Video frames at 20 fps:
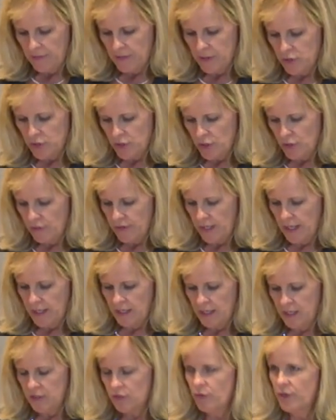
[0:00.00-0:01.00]
this year
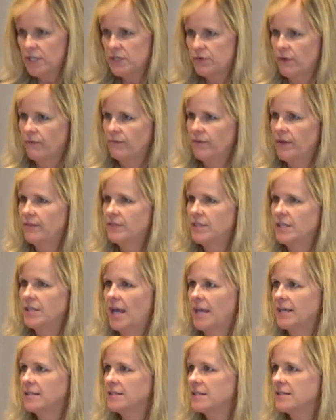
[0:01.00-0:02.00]
they increased from
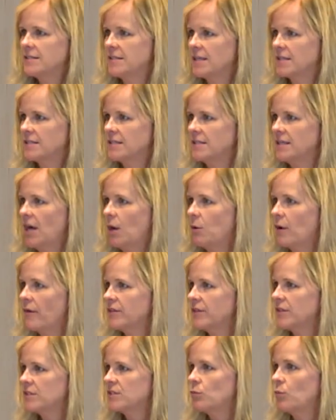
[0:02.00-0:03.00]
59 to 60. However,
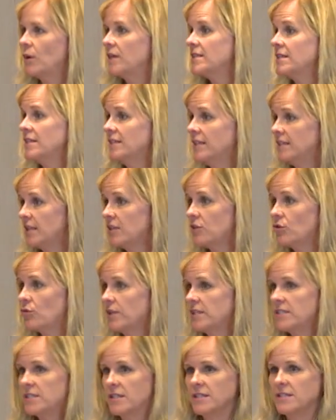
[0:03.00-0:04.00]
this wasn't an
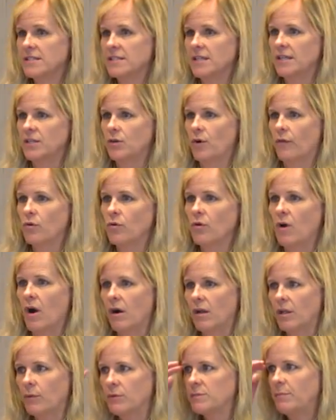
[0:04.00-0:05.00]
increase to the city
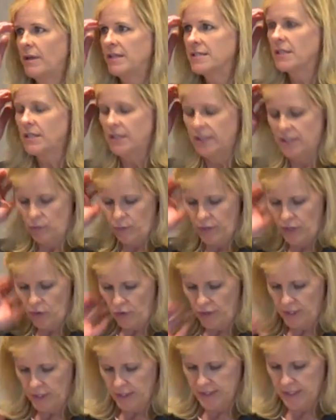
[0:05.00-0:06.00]
overall. It was basically a
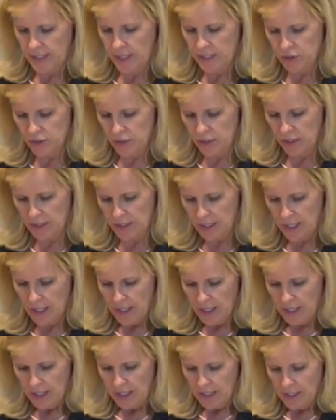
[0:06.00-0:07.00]
reorganization.
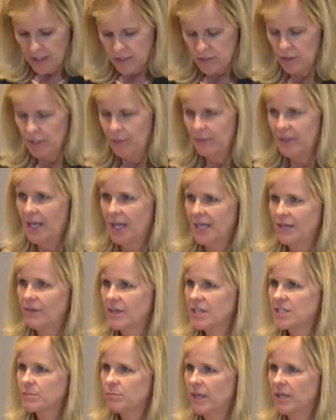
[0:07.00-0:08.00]
So let me kind of
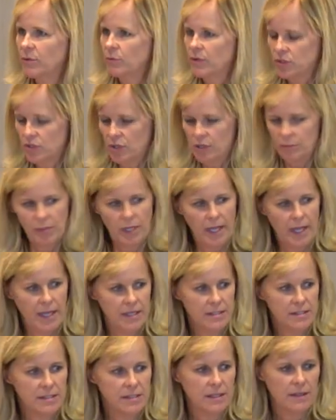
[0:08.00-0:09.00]
explain what took
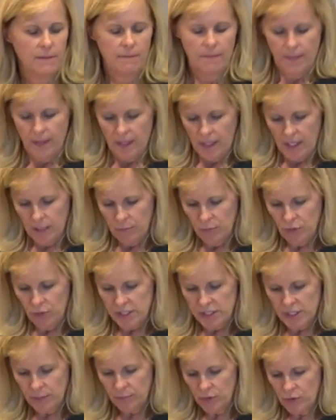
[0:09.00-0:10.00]
place. In
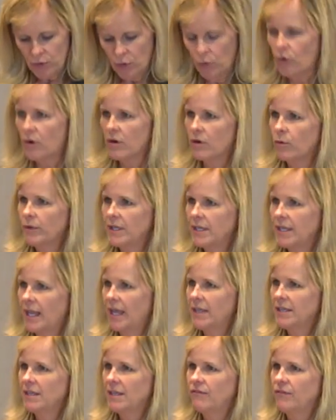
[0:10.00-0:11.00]
municipal court, we
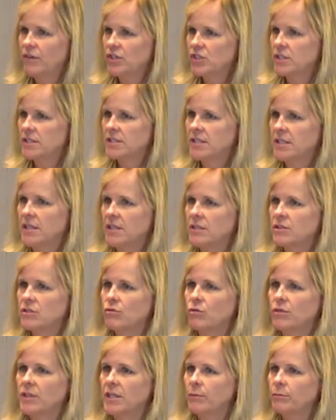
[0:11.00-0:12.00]
gained efficiencies
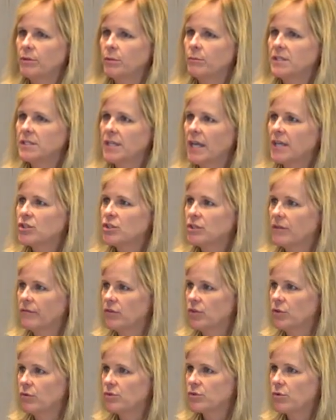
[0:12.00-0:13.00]
through the implementation of
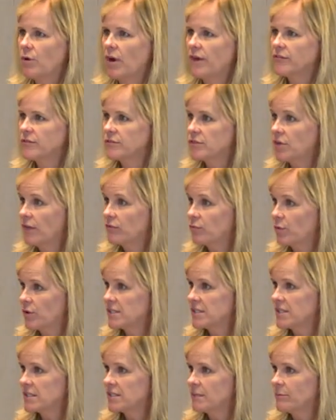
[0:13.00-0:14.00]
the new soft software
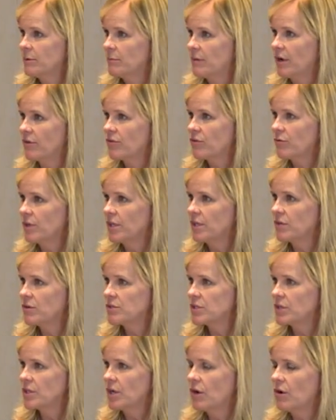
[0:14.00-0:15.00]
system about three
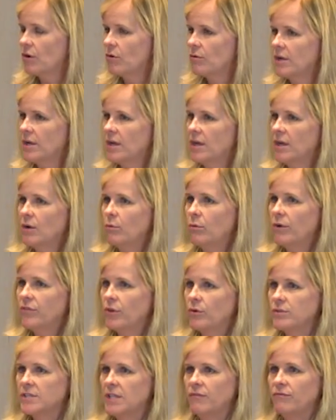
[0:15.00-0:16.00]
years ago. With
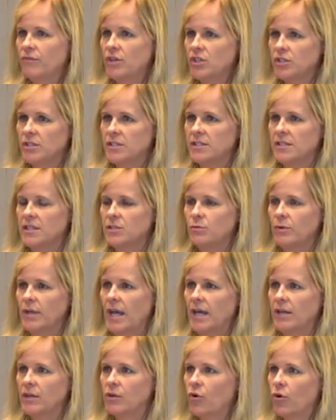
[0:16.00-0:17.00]
those efficiencies, we
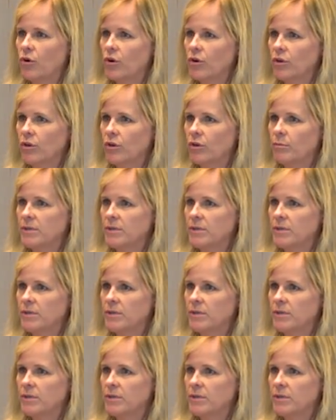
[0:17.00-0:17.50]
had a court clerk